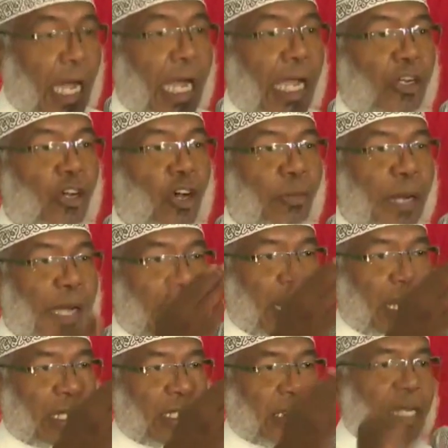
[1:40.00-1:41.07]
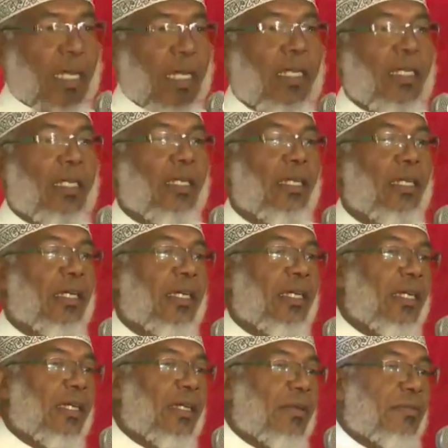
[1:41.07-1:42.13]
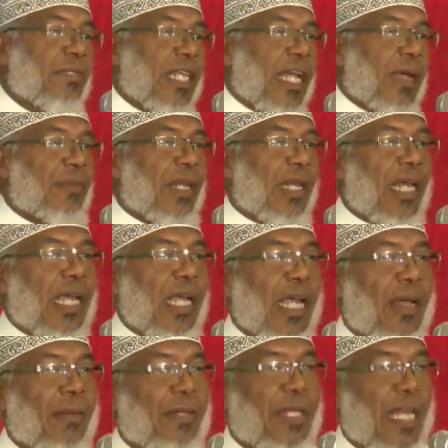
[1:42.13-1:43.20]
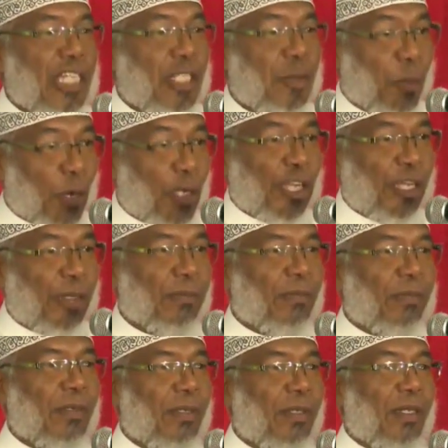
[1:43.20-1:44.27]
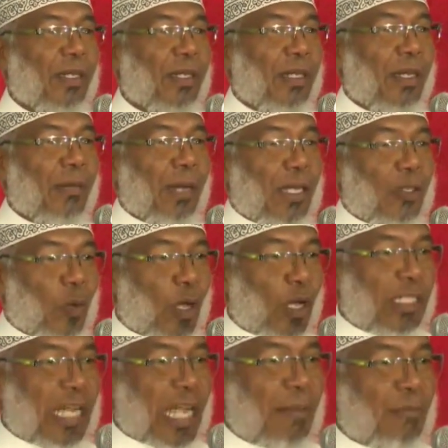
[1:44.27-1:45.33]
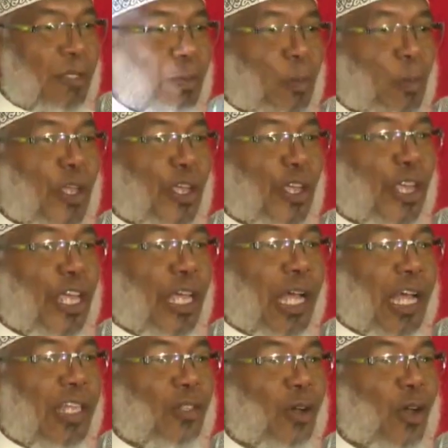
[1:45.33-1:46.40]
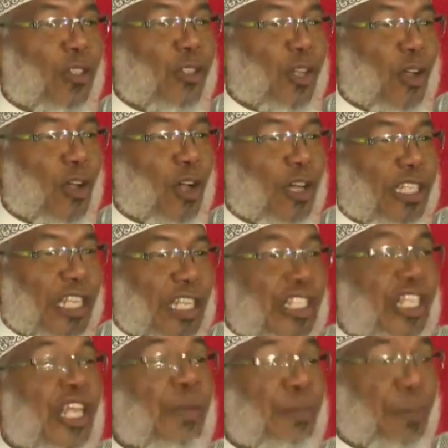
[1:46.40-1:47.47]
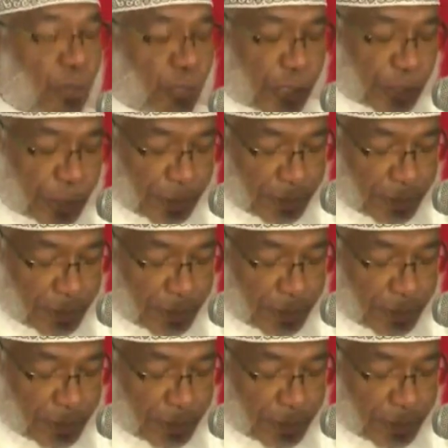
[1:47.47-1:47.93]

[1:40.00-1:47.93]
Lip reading: I know my elder, Mzee Abdullahi Abdi, has spoken, but what I'm speaking here has also got his input.